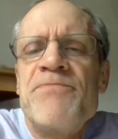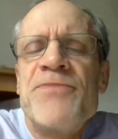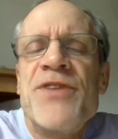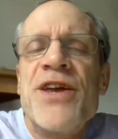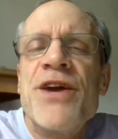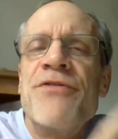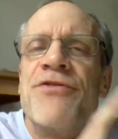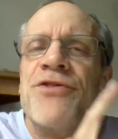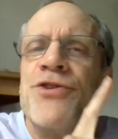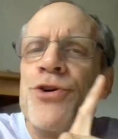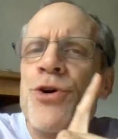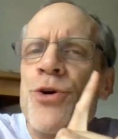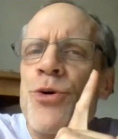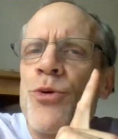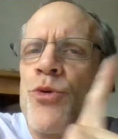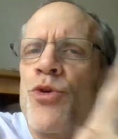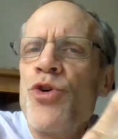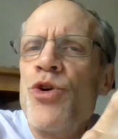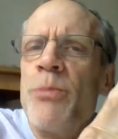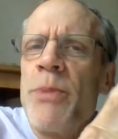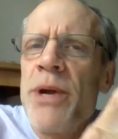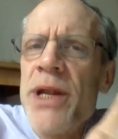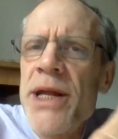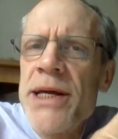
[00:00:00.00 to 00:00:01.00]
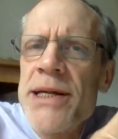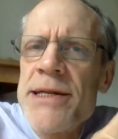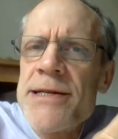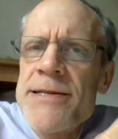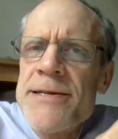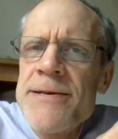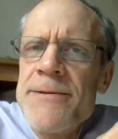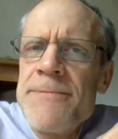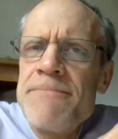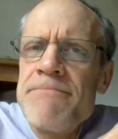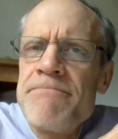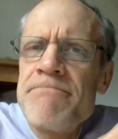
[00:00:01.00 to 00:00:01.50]
If you're a
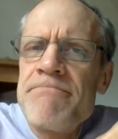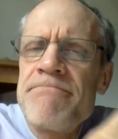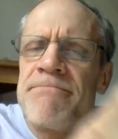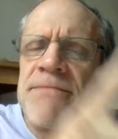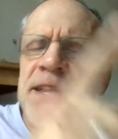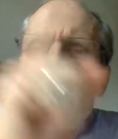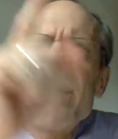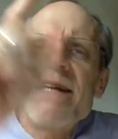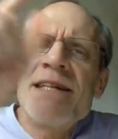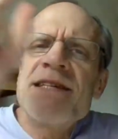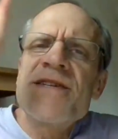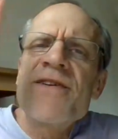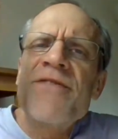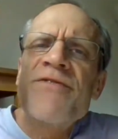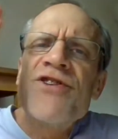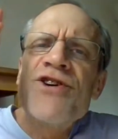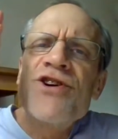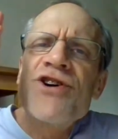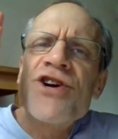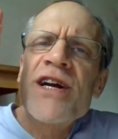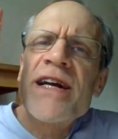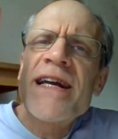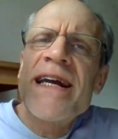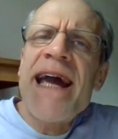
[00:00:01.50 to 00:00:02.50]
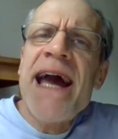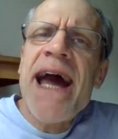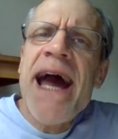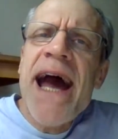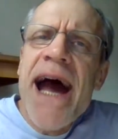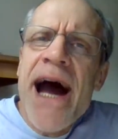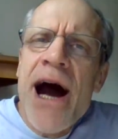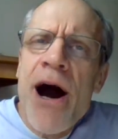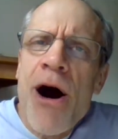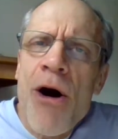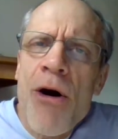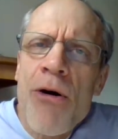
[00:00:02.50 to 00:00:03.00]
ruminant, that is, if you're a
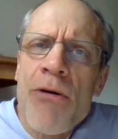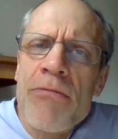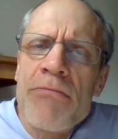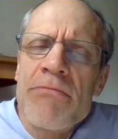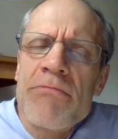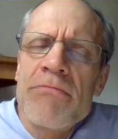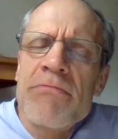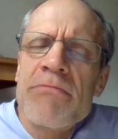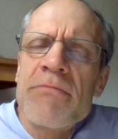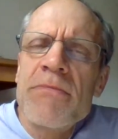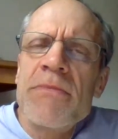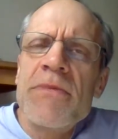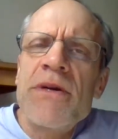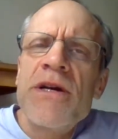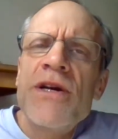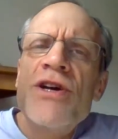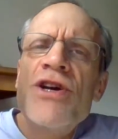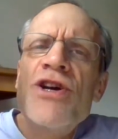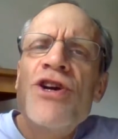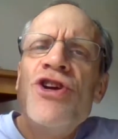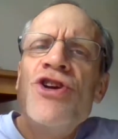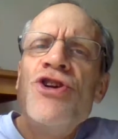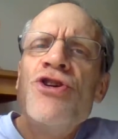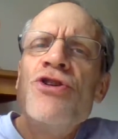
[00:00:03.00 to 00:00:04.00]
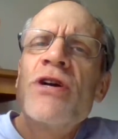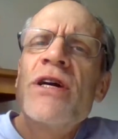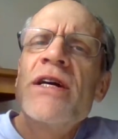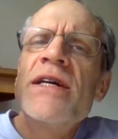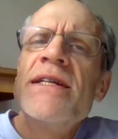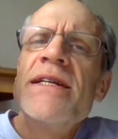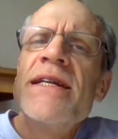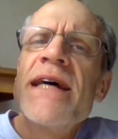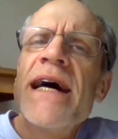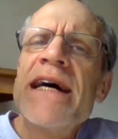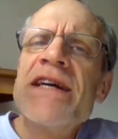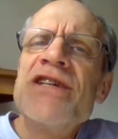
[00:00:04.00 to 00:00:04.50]
cow, you can
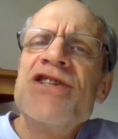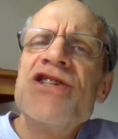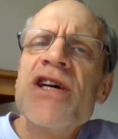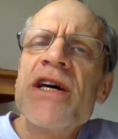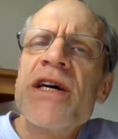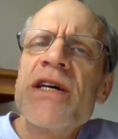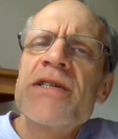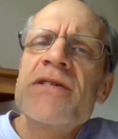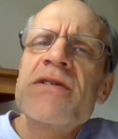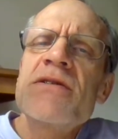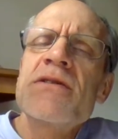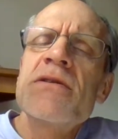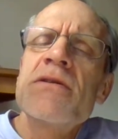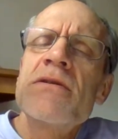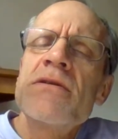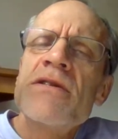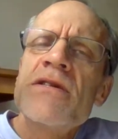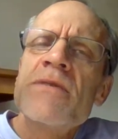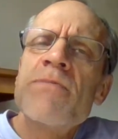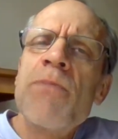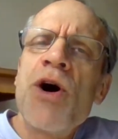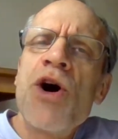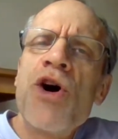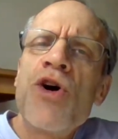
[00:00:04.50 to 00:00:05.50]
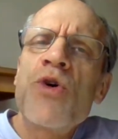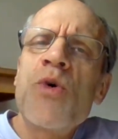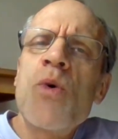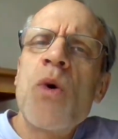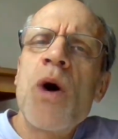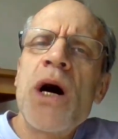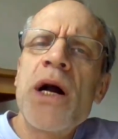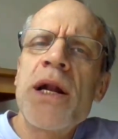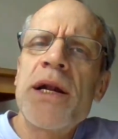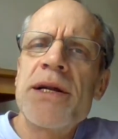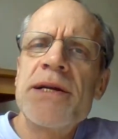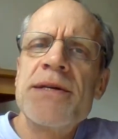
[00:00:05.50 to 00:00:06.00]
digest small
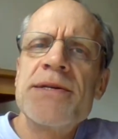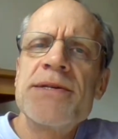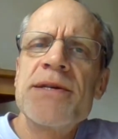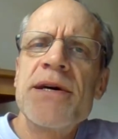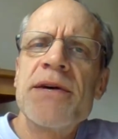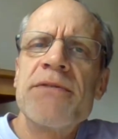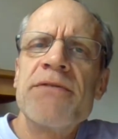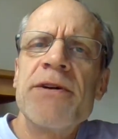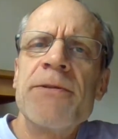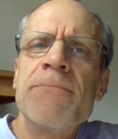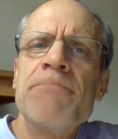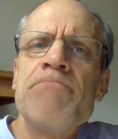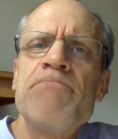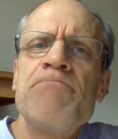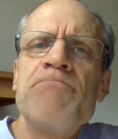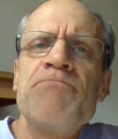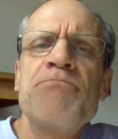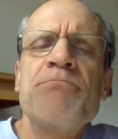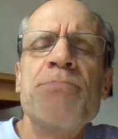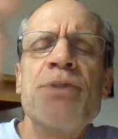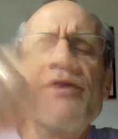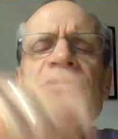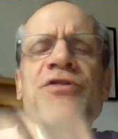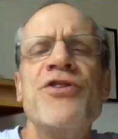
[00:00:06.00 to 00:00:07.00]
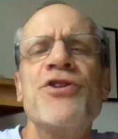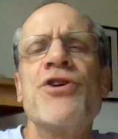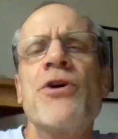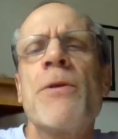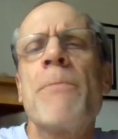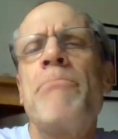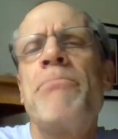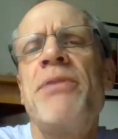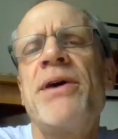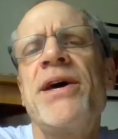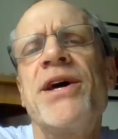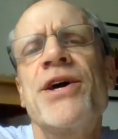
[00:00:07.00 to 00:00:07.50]
quantities of it. But if you're a
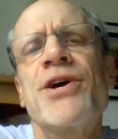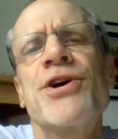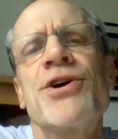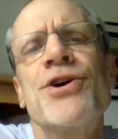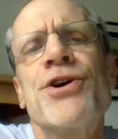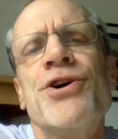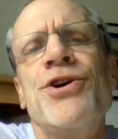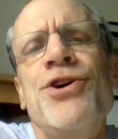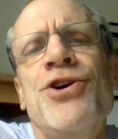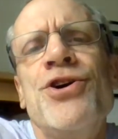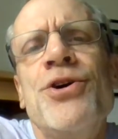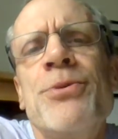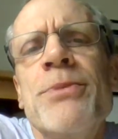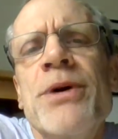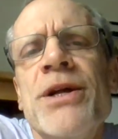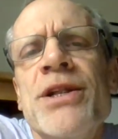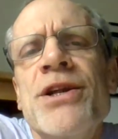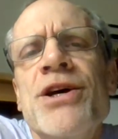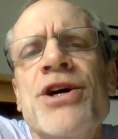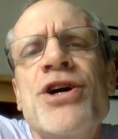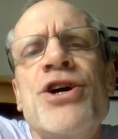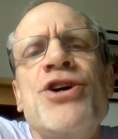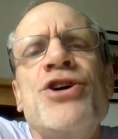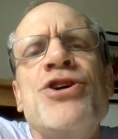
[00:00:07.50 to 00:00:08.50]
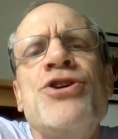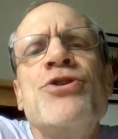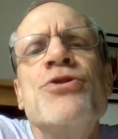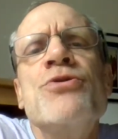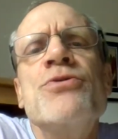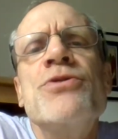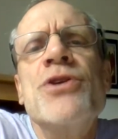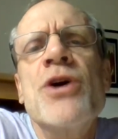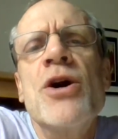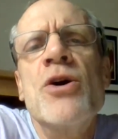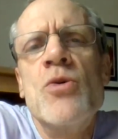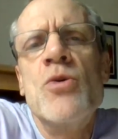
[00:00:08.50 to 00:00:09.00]
pig or a human, you
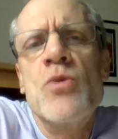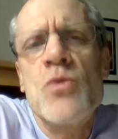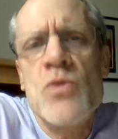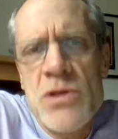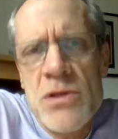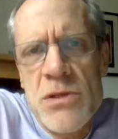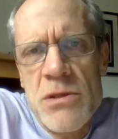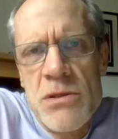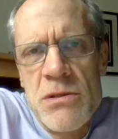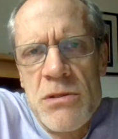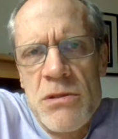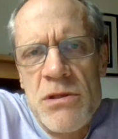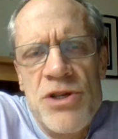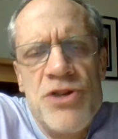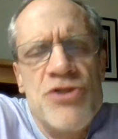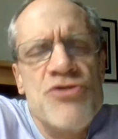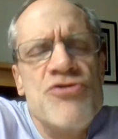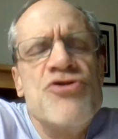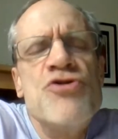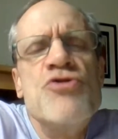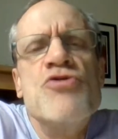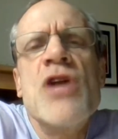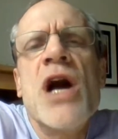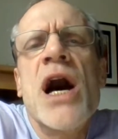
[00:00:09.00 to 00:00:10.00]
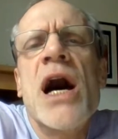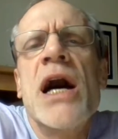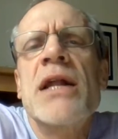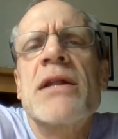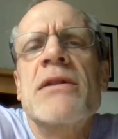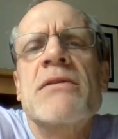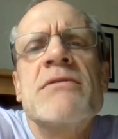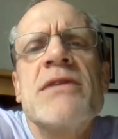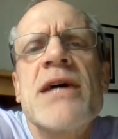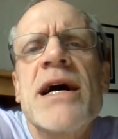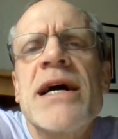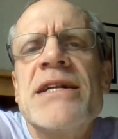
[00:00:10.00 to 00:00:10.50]
don't. You do
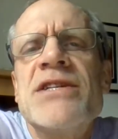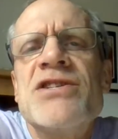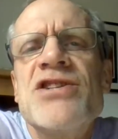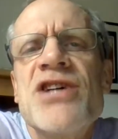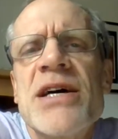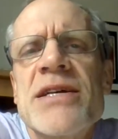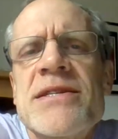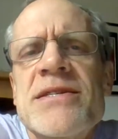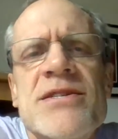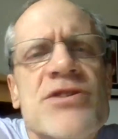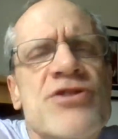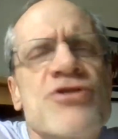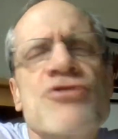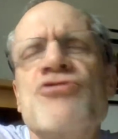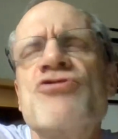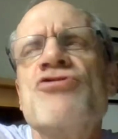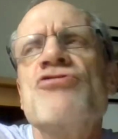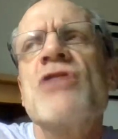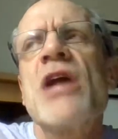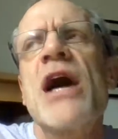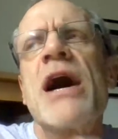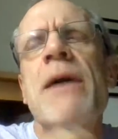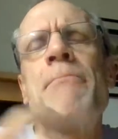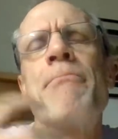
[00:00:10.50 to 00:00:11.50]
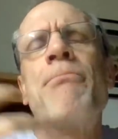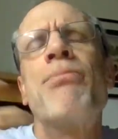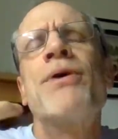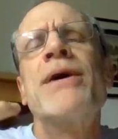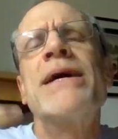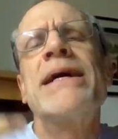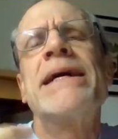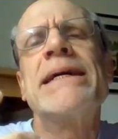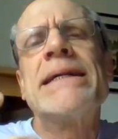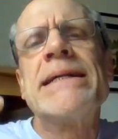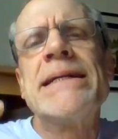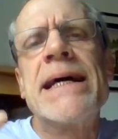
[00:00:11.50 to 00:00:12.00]
not digest, you do not
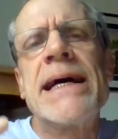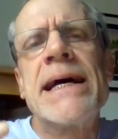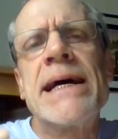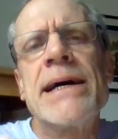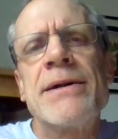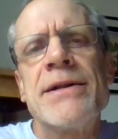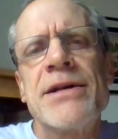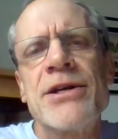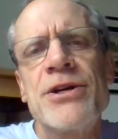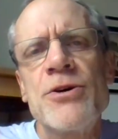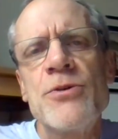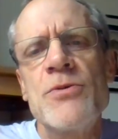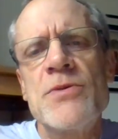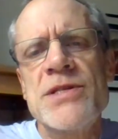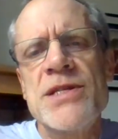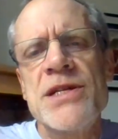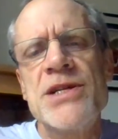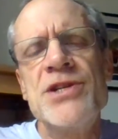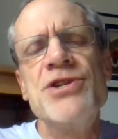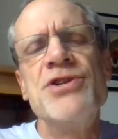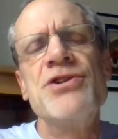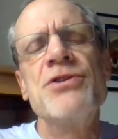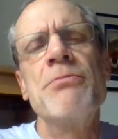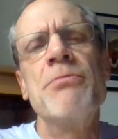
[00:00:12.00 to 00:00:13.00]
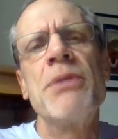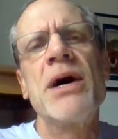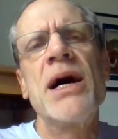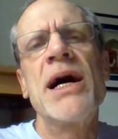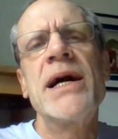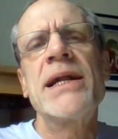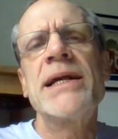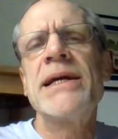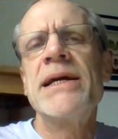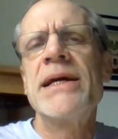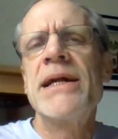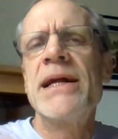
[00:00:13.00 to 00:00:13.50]
break it down. It goes into your
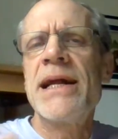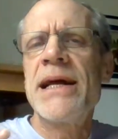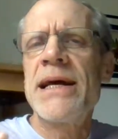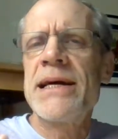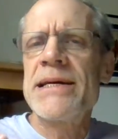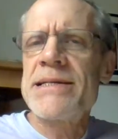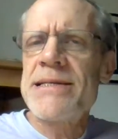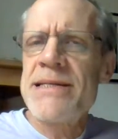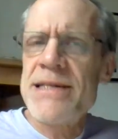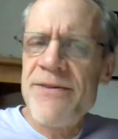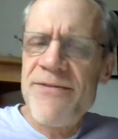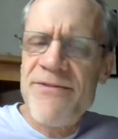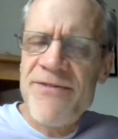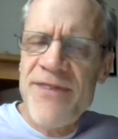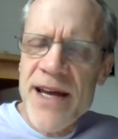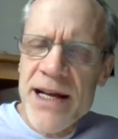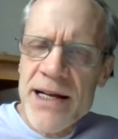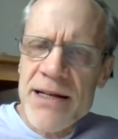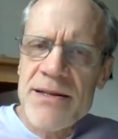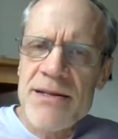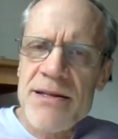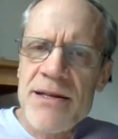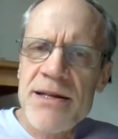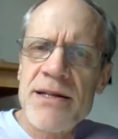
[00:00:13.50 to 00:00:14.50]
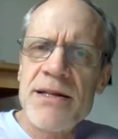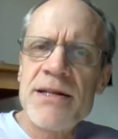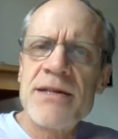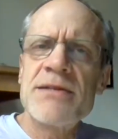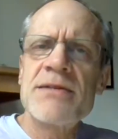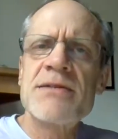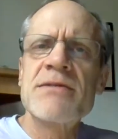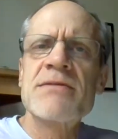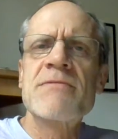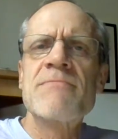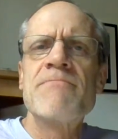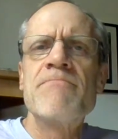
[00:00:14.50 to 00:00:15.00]
body and it has the effect that
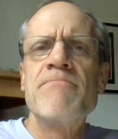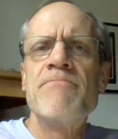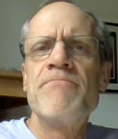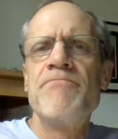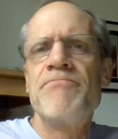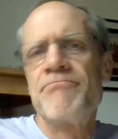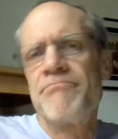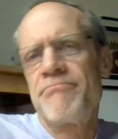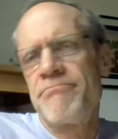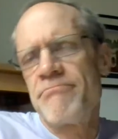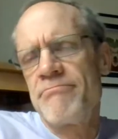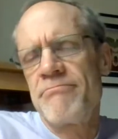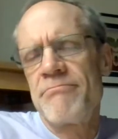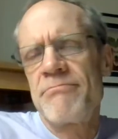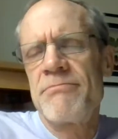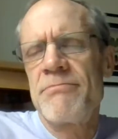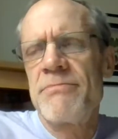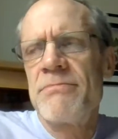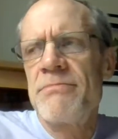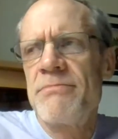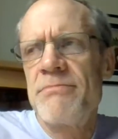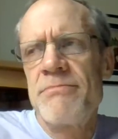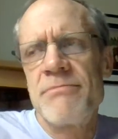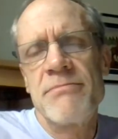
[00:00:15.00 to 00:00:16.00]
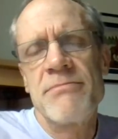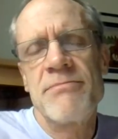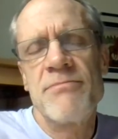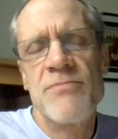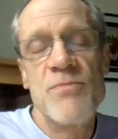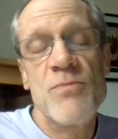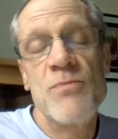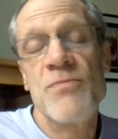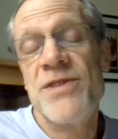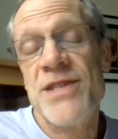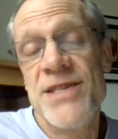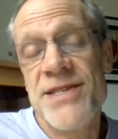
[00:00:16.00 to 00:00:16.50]
it's
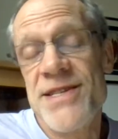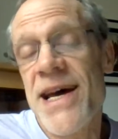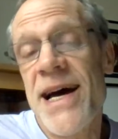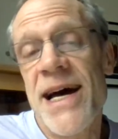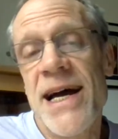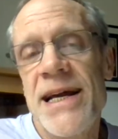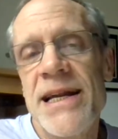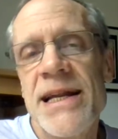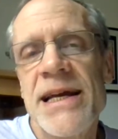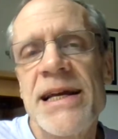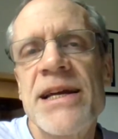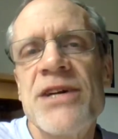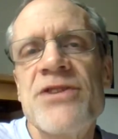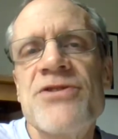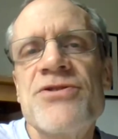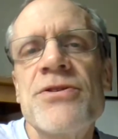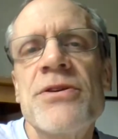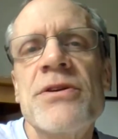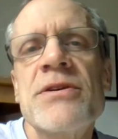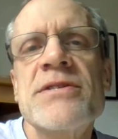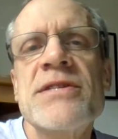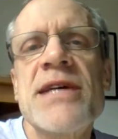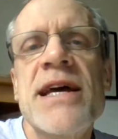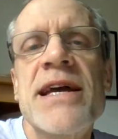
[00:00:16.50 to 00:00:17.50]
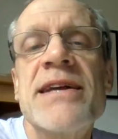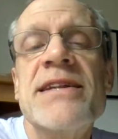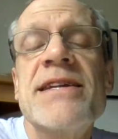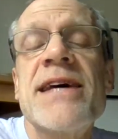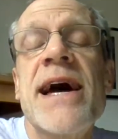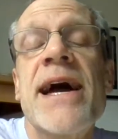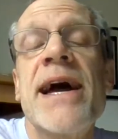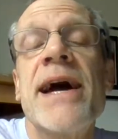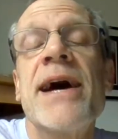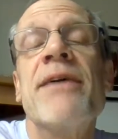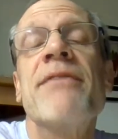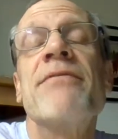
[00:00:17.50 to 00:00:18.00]
designed, I guess you could say, to
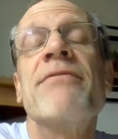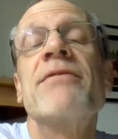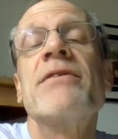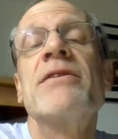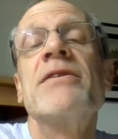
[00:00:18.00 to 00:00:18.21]
have.